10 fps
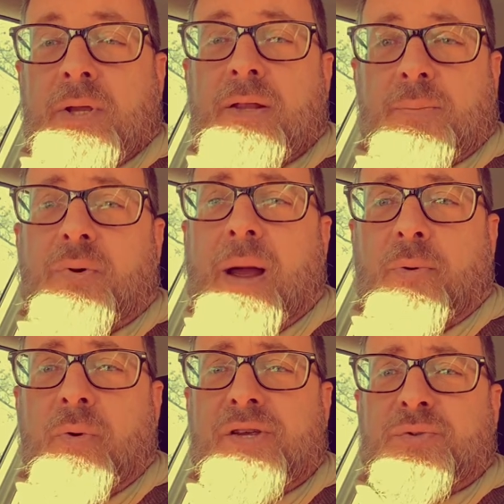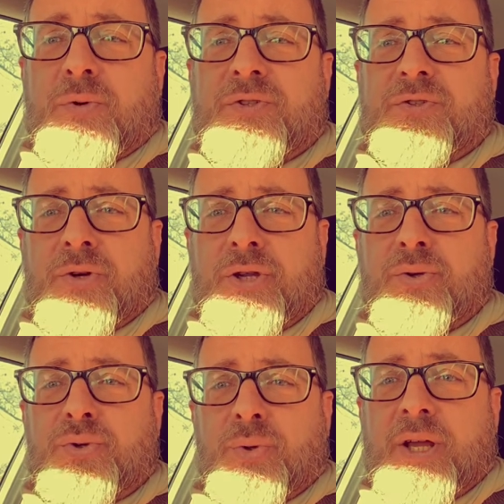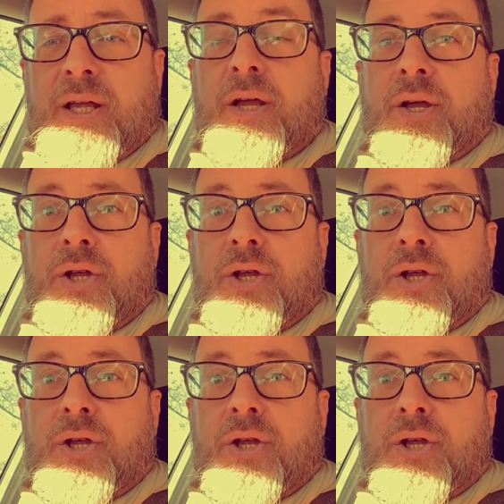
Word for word: And the proper resources are usually